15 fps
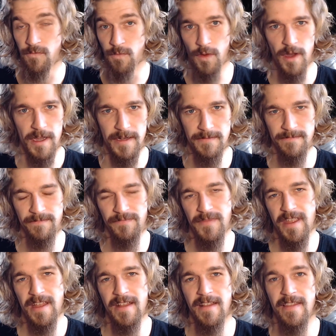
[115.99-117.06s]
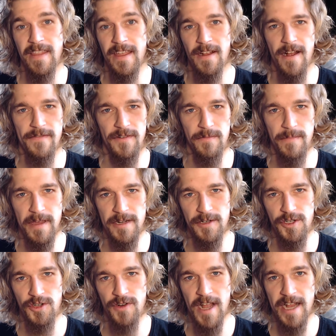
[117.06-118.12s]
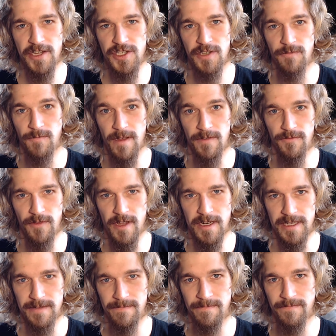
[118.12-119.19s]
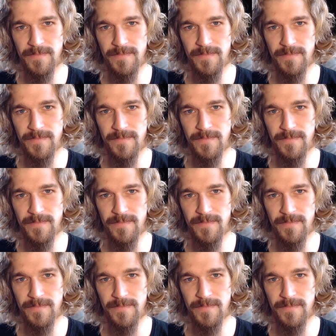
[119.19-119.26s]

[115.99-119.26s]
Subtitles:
One, they offer better traction when running.